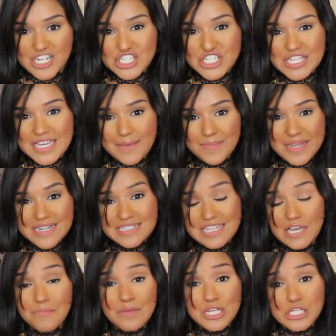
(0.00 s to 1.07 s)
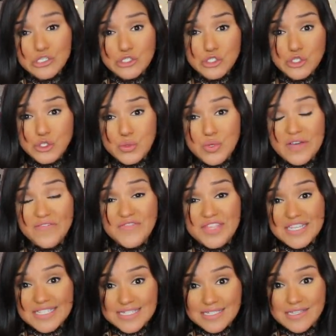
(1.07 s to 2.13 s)
Actually, I picked up two of
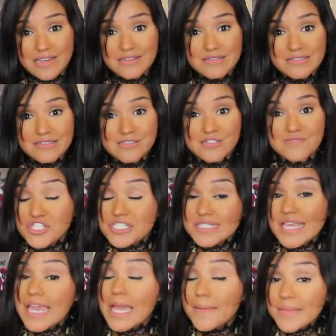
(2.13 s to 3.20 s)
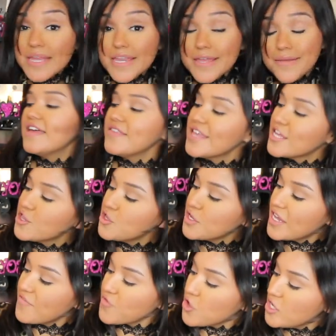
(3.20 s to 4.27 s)
these sets. Just can't beat it. And like,
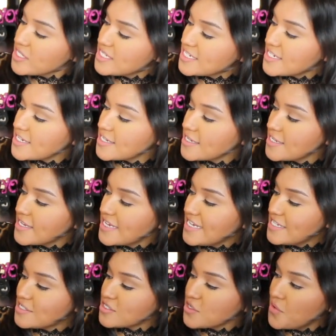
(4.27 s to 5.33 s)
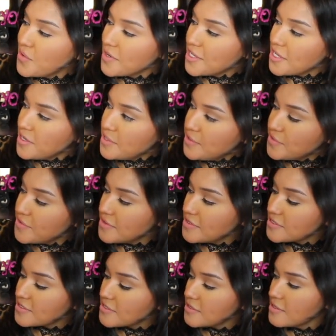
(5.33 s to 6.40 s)
look at Frosty. He's so
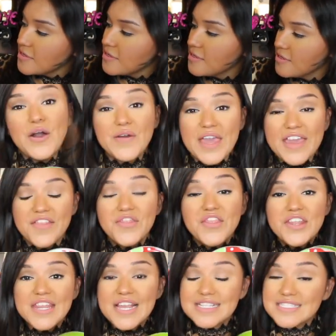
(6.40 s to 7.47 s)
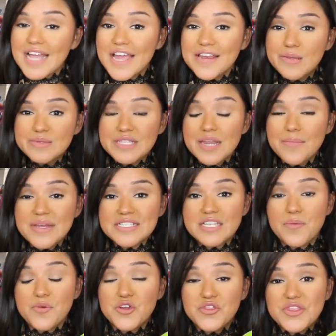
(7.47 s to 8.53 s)
cute. Okay, the next items that I picked
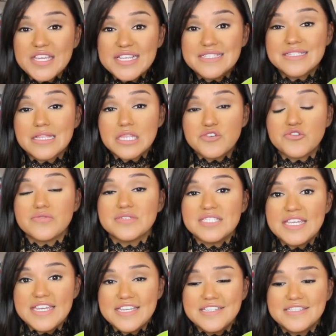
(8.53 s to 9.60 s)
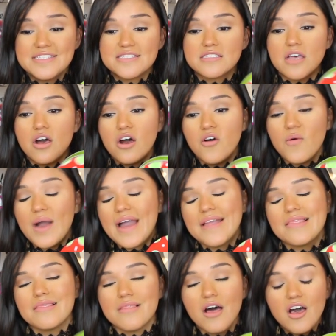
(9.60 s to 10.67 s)
up are these little tins. Oh, I
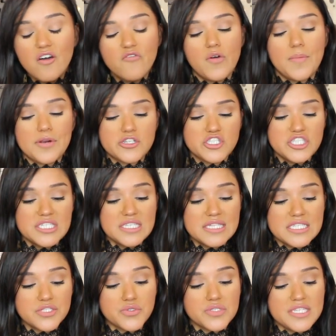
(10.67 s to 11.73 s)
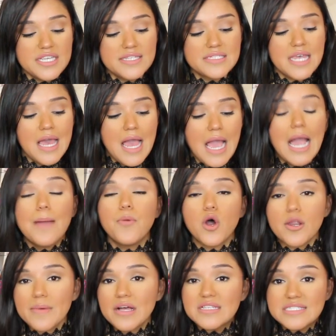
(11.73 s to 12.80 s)
love purchasing these little tins. I
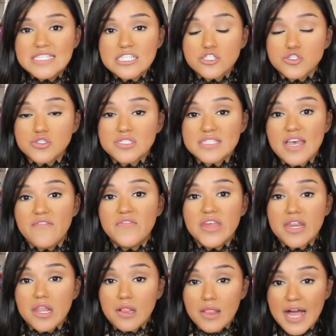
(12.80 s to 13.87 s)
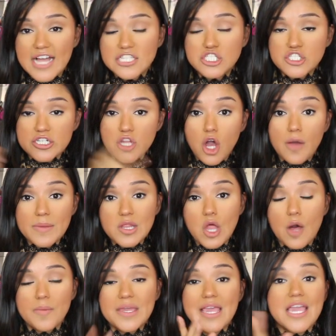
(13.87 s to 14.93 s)
bought about six or seven last year at Hobby
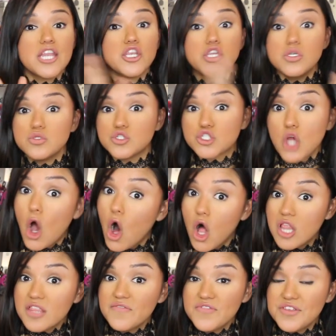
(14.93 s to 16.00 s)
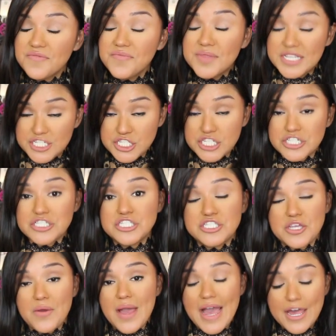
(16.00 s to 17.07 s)
Lobby and used all of them this year,
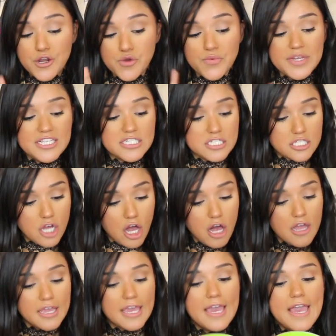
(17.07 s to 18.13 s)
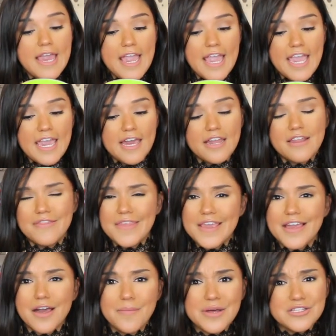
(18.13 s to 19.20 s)
so had to restock. And
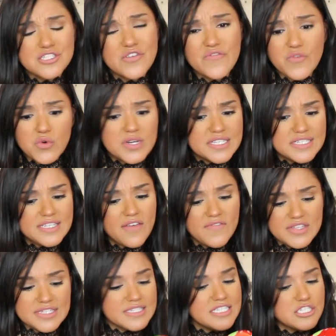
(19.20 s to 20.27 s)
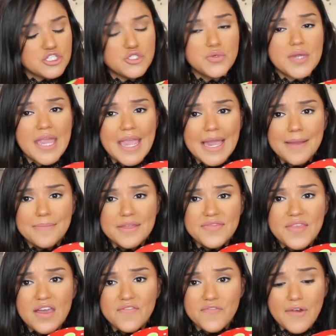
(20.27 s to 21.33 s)
they come out to 47 cents. You can't
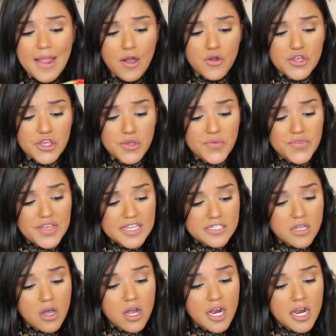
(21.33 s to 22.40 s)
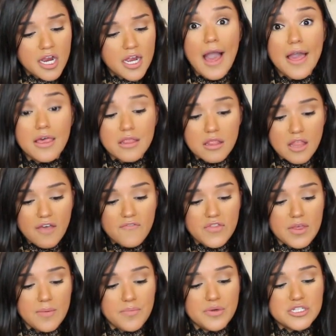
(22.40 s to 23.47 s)
beat that for how cute these are. I love
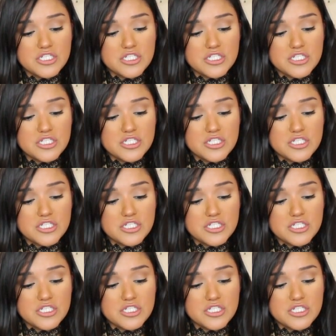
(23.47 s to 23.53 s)
them.